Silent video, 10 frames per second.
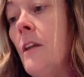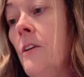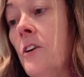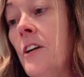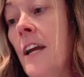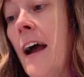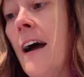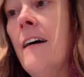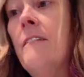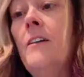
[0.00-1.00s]
You're going to
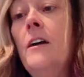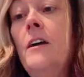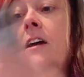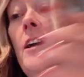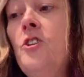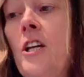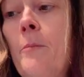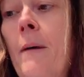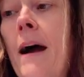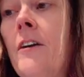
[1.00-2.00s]
have
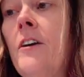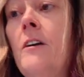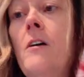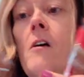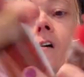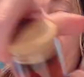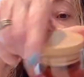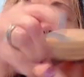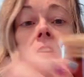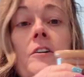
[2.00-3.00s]
chili powder.
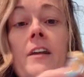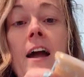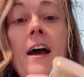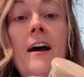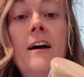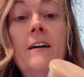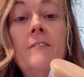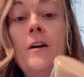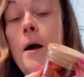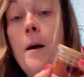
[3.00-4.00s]
You're going to
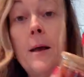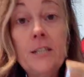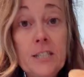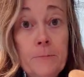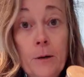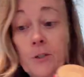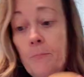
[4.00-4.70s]
have smoked